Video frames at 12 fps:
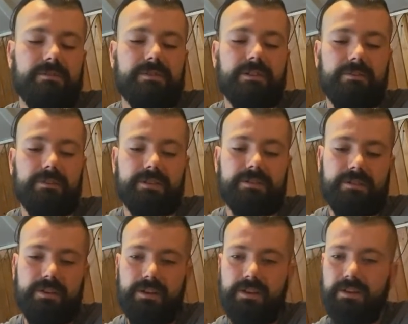so
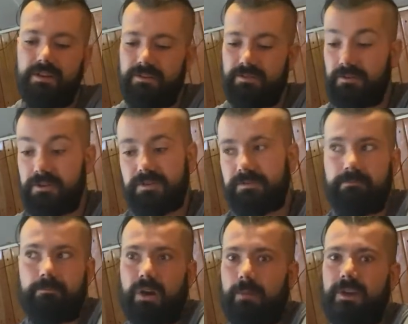they're just
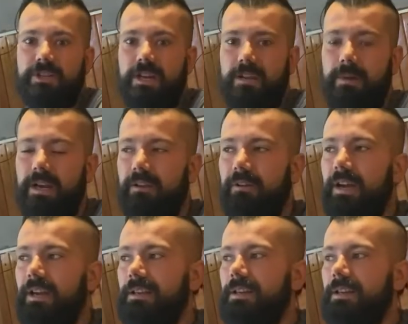pretty much anybody, right?